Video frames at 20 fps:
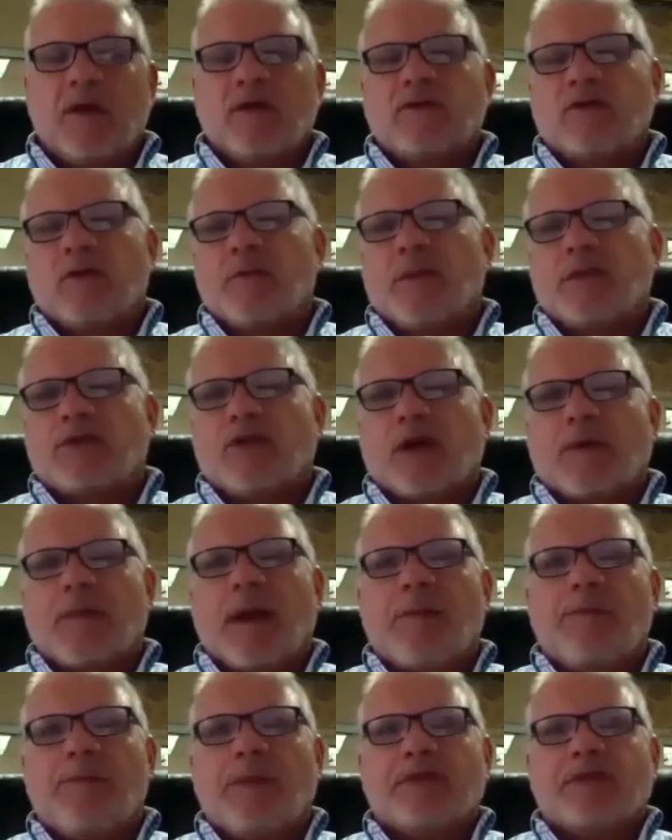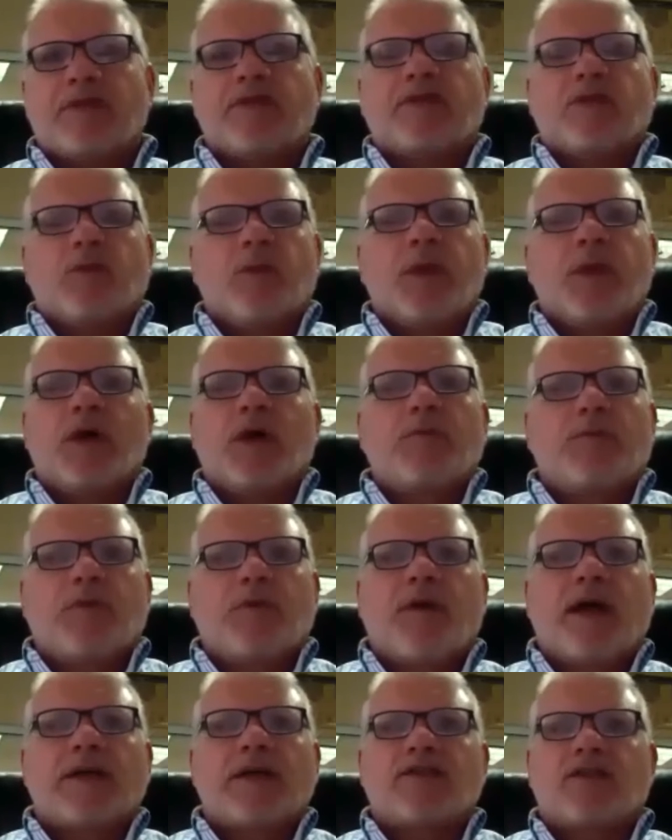So much like my business, and we couldn't
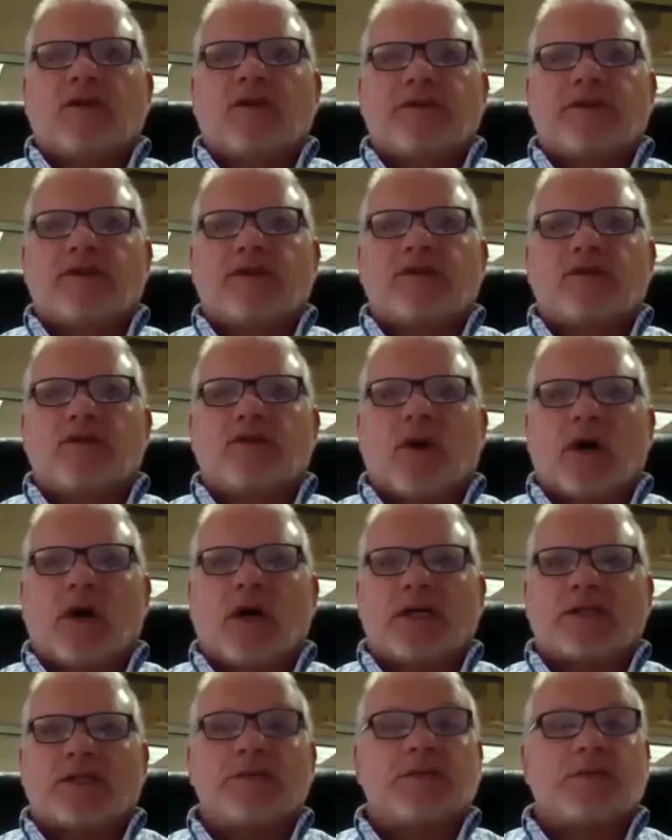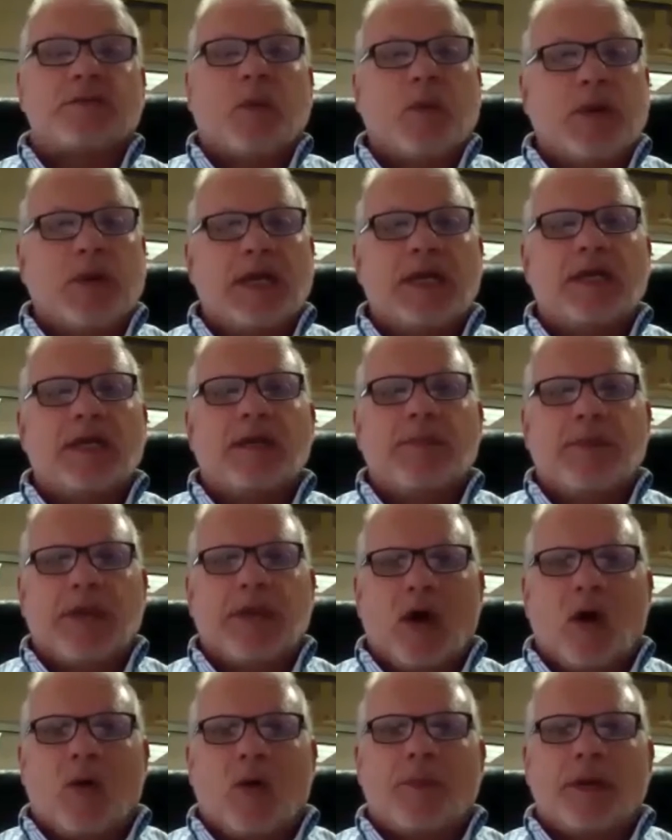provide services to our customers, but we needed to be
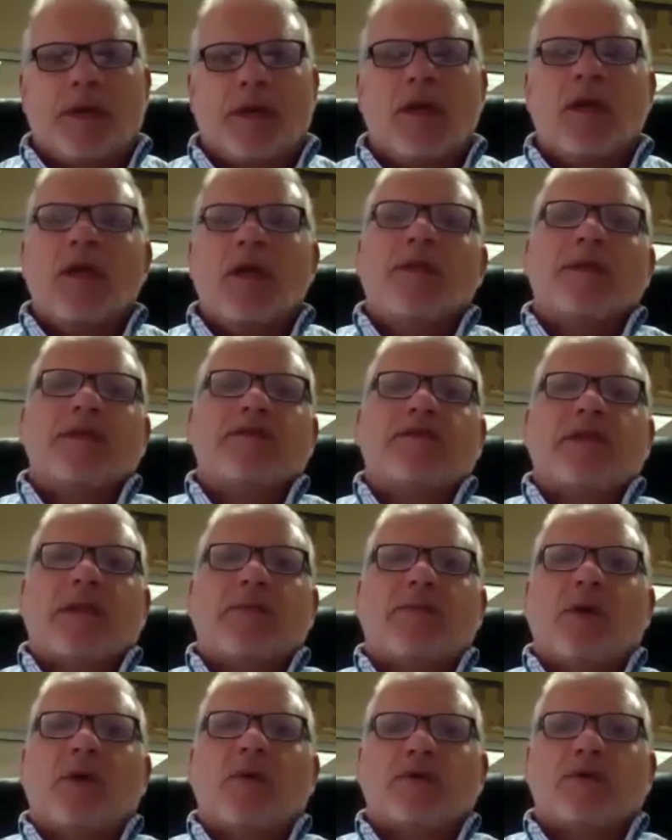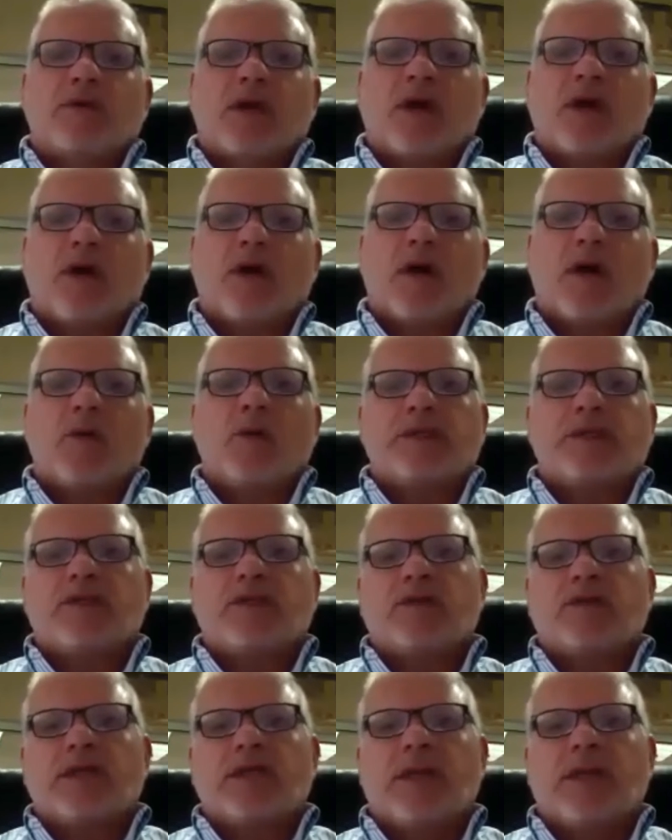open. The same thing was occurring. We
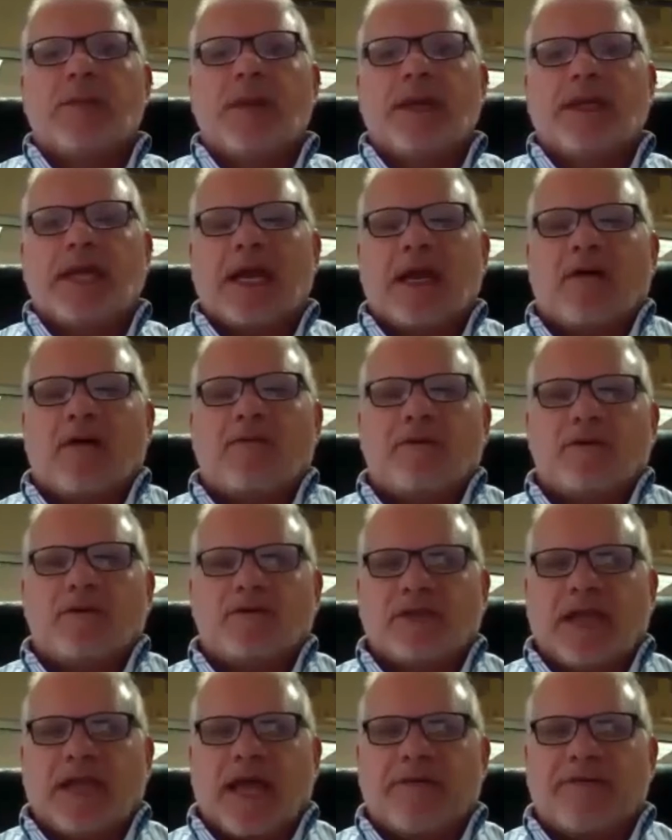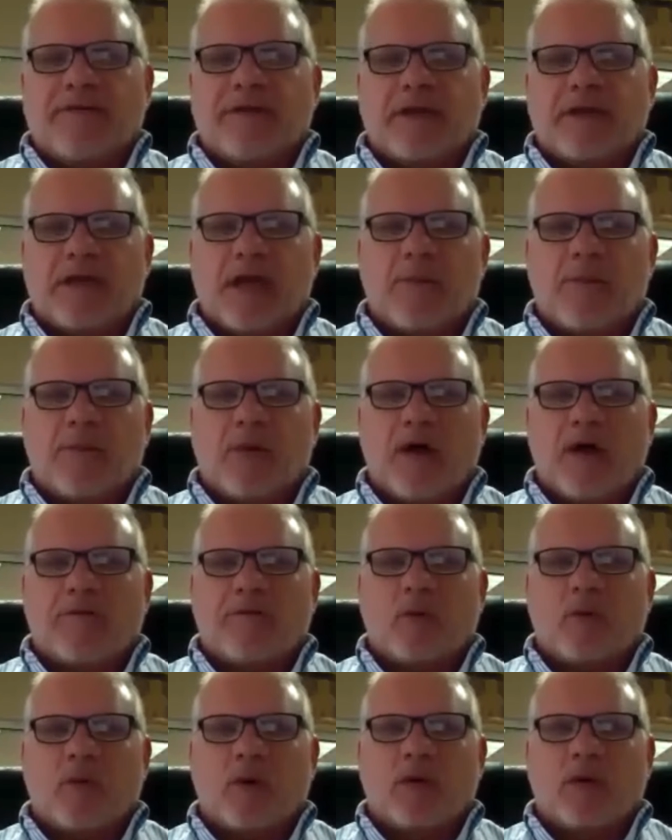still need to maintain our full staff at the
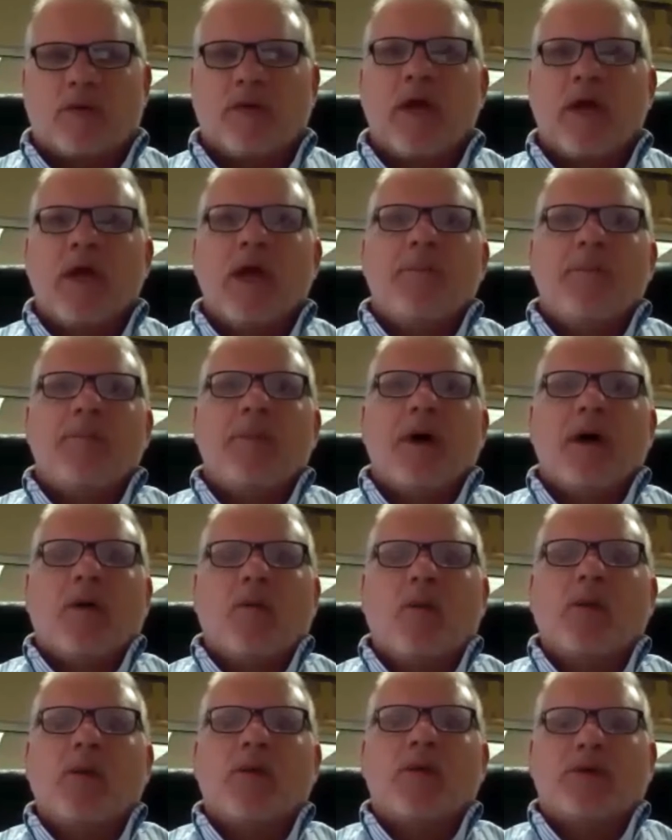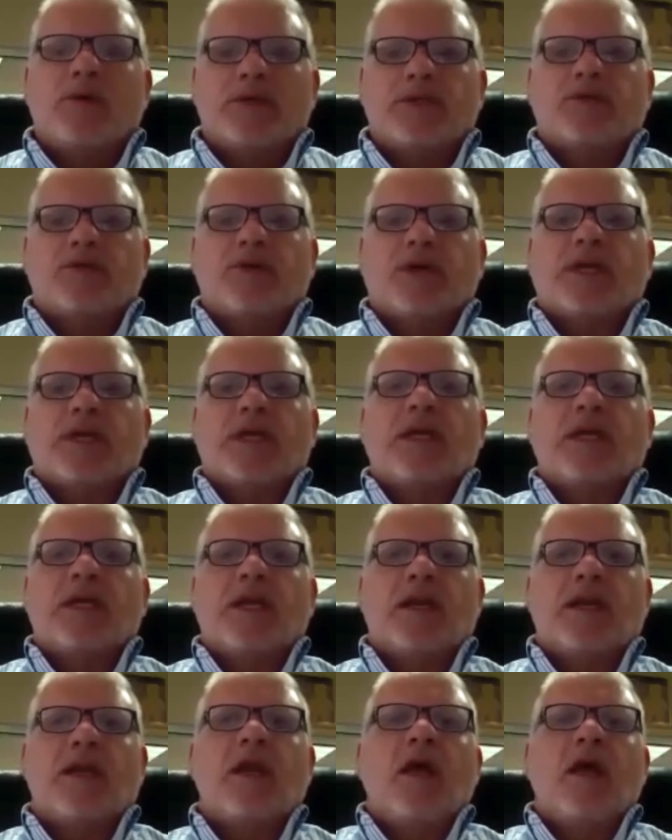nonprofit world, but we were restricted
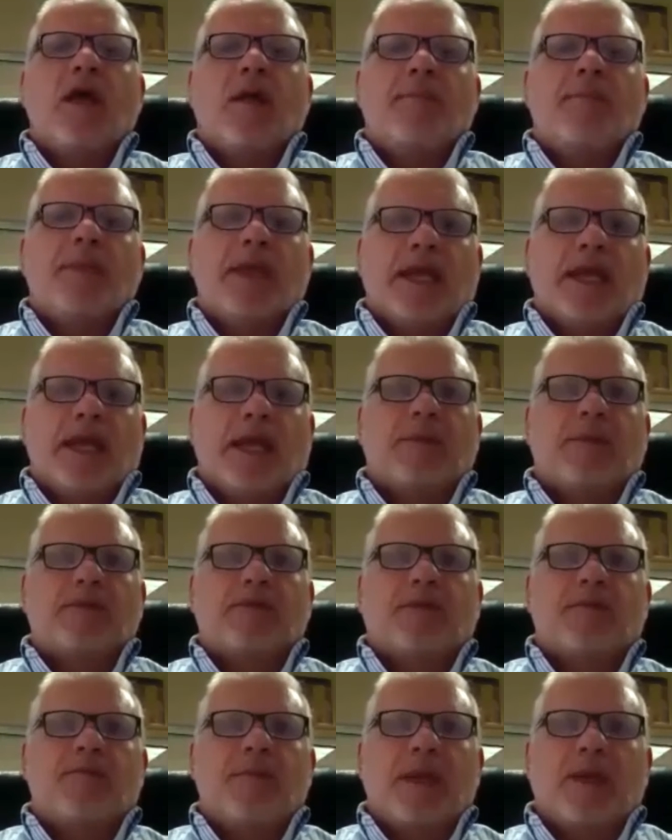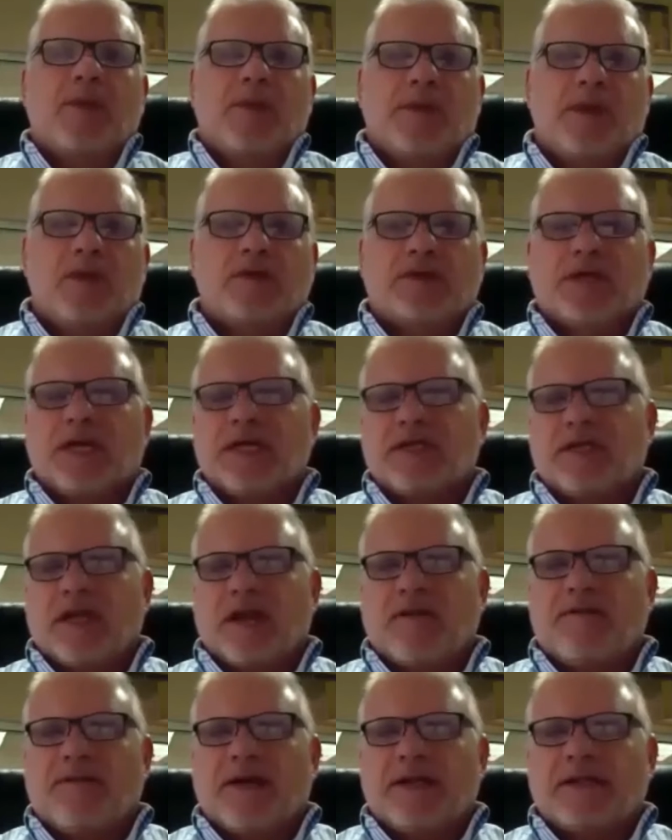in being able to meet with those kids on
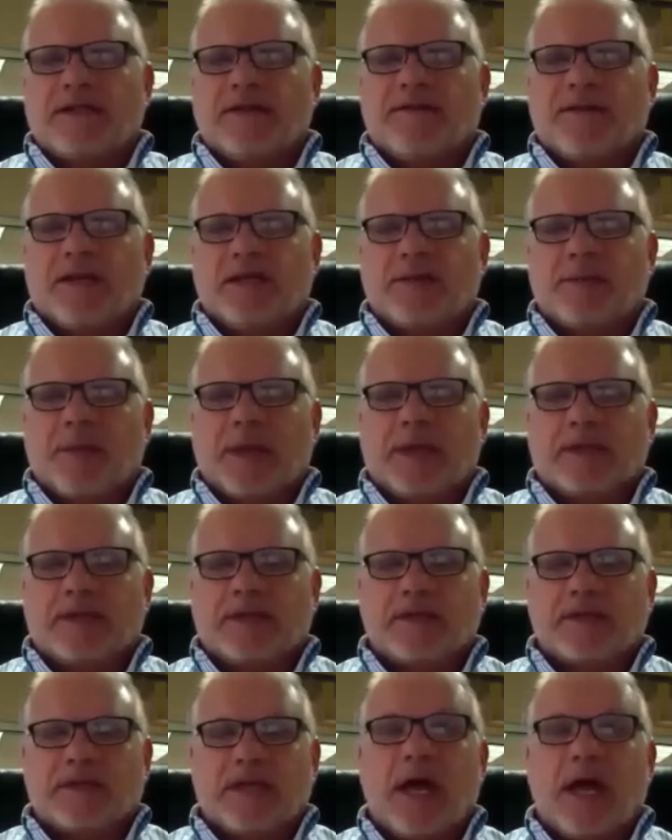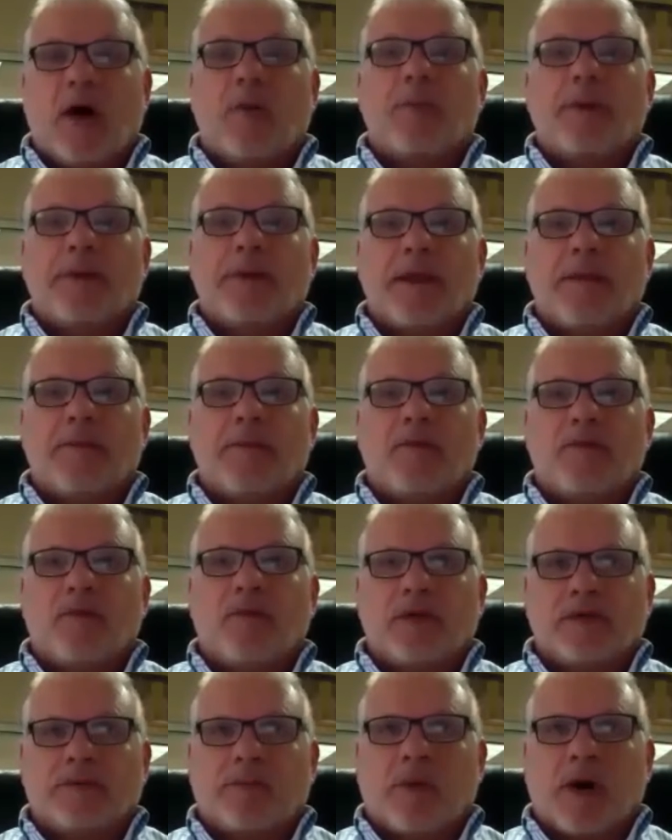a face-to-face basis and helping them through
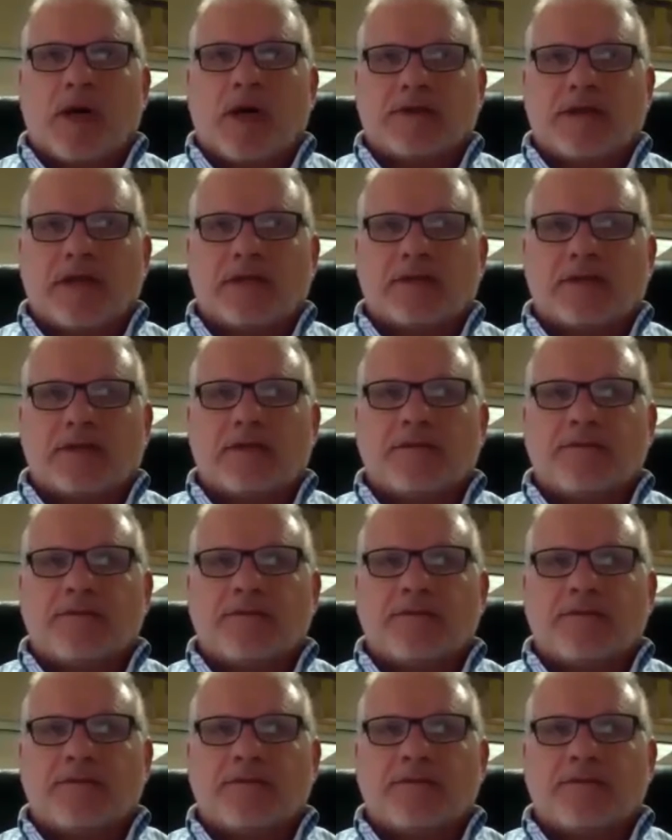this process.